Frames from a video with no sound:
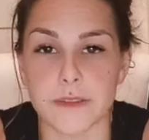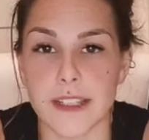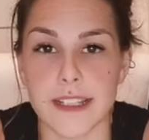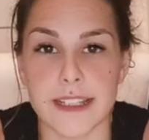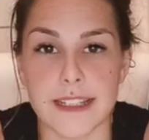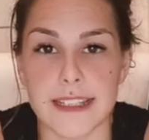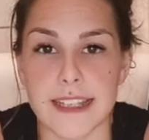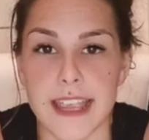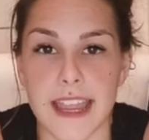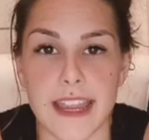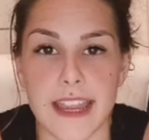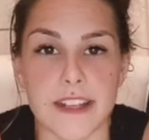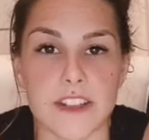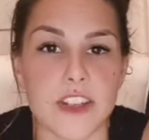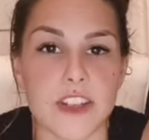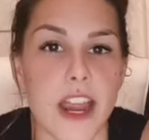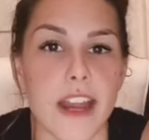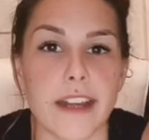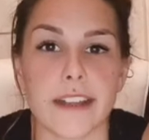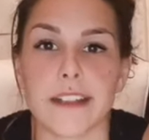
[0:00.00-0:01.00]
let's say,
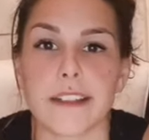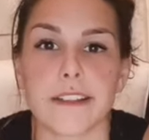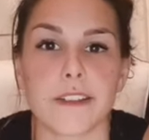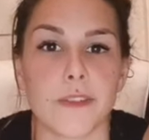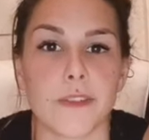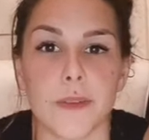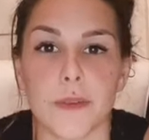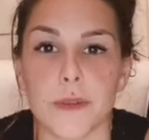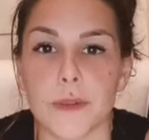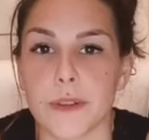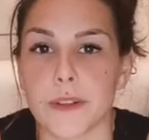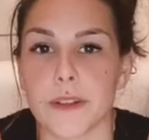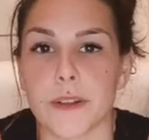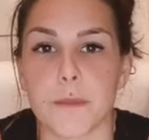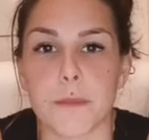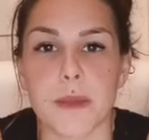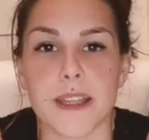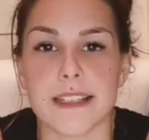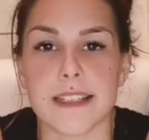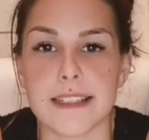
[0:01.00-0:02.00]
Chinese food or
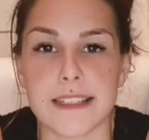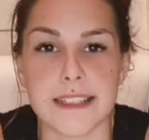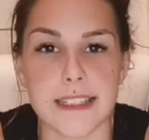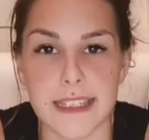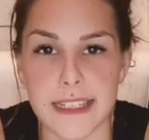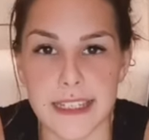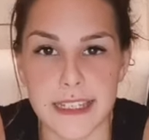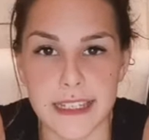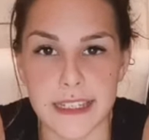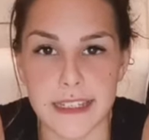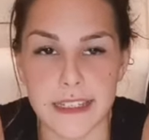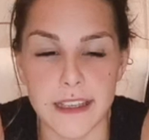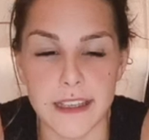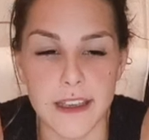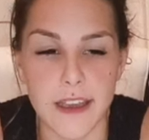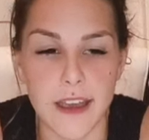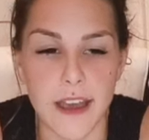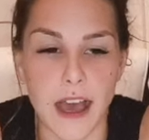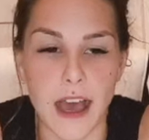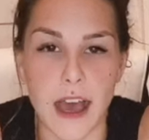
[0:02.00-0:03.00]
a place to eat
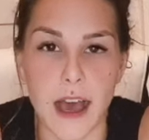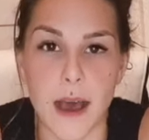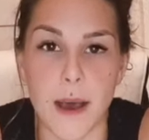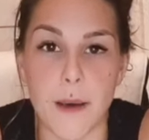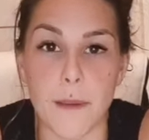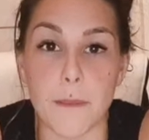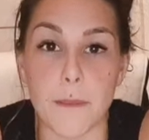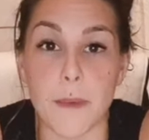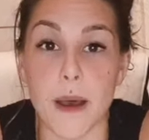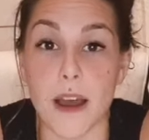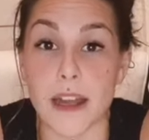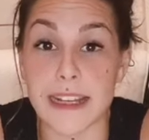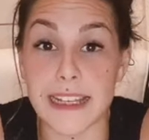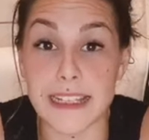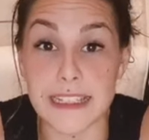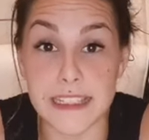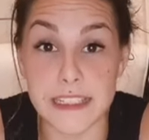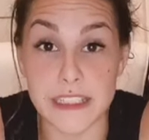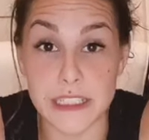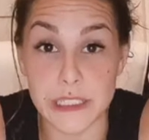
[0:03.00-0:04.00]
on
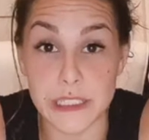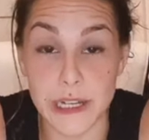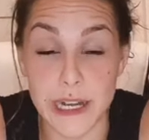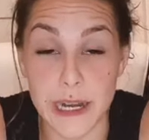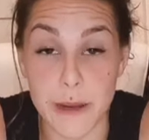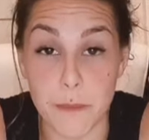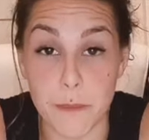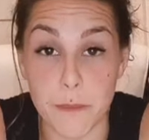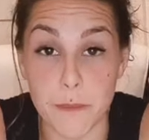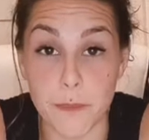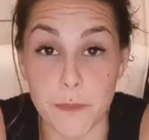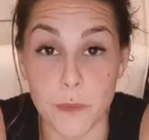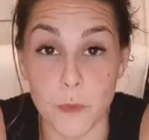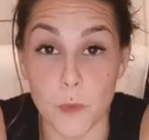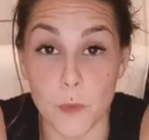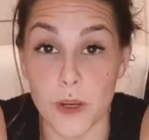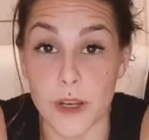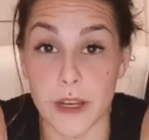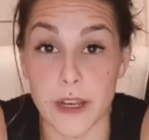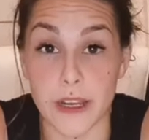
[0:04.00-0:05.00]
Instagram
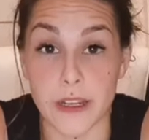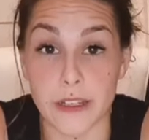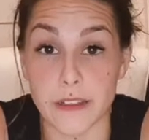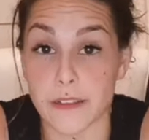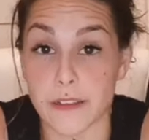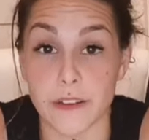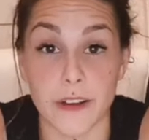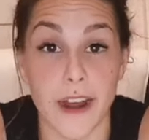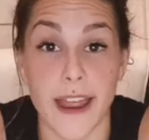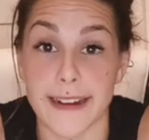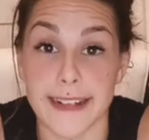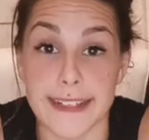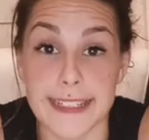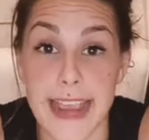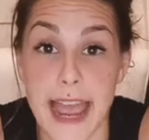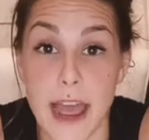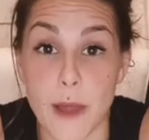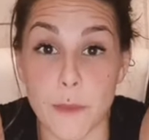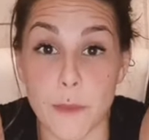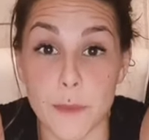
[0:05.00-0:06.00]
when you're out of
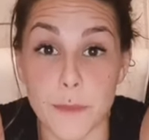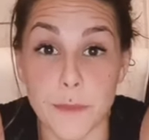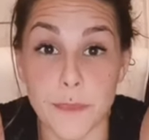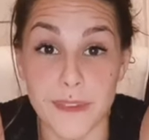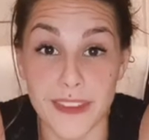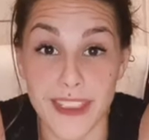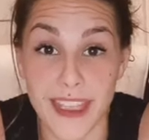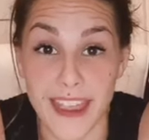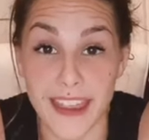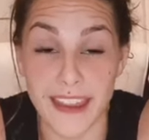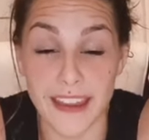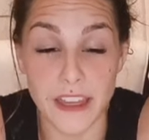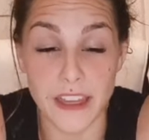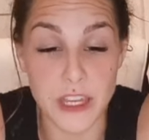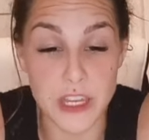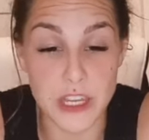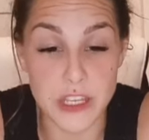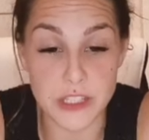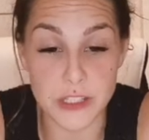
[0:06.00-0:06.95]
town, okay?